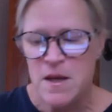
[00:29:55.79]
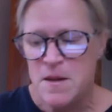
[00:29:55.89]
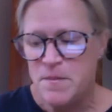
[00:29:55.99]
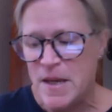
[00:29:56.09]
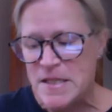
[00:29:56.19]

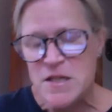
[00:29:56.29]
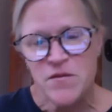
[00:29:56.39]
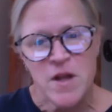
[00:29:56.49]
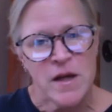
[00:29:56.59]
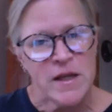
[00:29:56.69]
best of
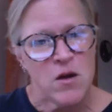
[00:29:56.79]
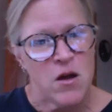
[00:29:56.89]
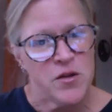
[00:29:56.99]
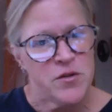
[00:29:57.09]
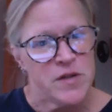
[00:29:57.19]
luck in
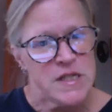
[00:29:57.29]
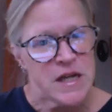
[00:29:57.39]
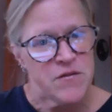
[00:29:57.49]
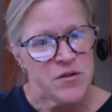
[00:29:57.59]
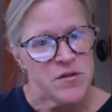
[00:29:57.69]
all your
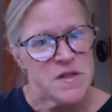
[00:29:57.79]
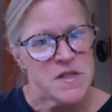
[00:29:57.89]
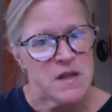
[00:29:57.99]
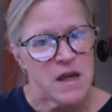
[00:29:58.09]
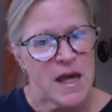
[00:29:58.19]

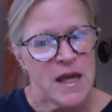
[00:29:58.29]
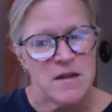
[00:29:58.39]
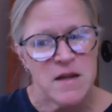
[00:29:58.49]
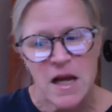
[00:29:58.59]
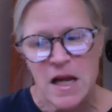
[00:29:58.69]
endeavors.
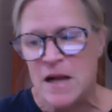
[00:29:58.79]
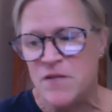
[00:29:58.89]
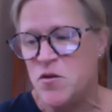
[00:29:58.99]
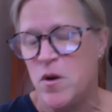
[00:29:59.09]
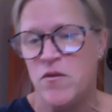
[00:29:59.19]
And uh,
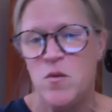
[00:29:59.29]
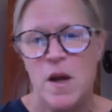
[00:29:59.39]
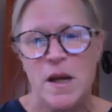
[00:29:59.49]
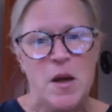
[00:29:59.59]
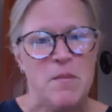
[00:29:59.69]
if you ever
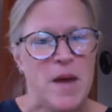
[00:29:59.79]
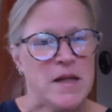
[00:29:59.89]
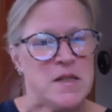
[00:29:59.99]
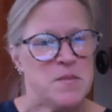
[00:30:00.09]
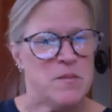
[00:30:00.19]
want to come
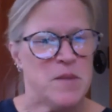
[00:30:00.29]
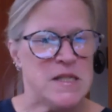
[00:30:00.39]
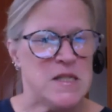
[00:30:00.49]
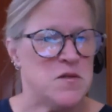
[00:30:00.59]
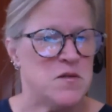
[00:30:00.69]
back to be my
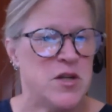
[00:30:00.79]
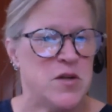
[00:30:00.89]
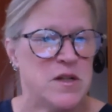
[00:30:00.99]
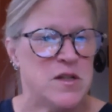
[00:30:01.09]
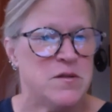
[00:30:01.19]
student, you
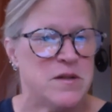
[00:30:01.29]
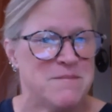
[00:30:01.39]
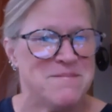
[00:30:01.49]
can do it.